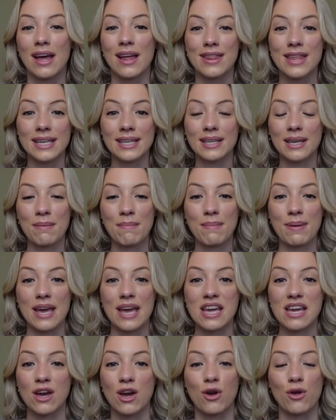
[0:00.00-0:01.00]
This can
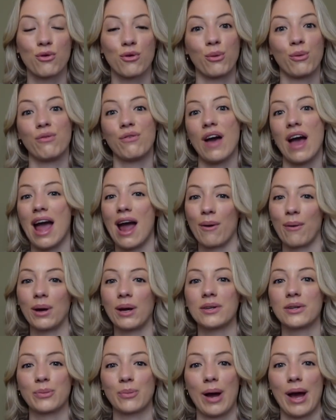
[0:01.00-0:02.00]
be through
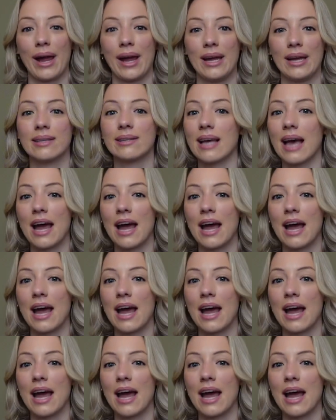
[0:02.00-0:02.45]
various ways,